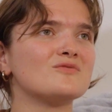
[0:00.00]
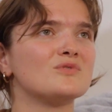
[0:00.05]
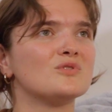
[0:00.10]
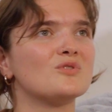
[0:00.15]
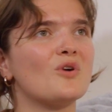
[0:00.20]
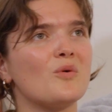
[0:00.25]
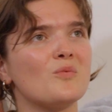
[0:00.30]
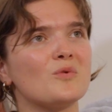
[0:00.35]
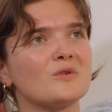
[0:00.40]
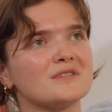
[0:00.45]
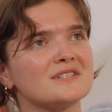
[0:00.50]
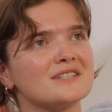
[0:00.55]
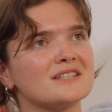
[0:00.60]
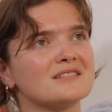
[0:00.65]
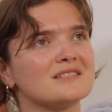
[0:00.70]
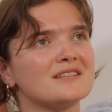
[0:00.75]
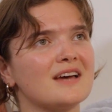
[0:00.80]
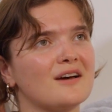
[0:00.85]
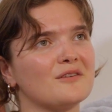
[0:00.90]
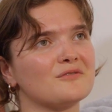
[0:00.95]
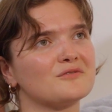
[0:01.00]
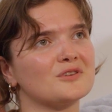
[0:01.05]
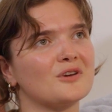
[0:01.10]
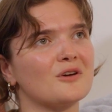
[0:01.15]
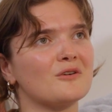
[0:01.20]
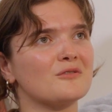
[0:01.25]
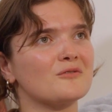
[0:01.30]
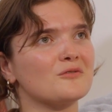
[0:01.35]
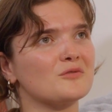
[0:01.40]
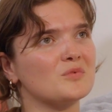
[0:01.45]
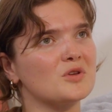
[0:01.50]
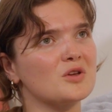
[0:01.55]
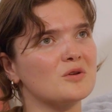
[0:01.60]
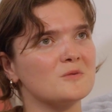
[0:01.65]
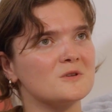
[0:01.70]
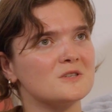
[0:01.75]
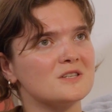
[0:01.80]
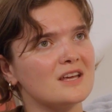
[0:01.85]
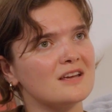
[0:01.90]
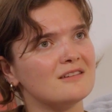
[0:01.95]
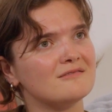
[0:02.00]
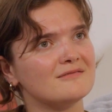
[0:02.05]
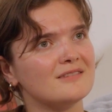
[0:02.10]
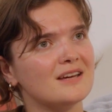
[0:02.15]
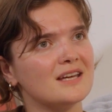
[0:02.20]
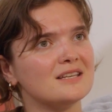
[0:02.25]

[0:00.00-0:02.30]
not wanting to have to go through puberty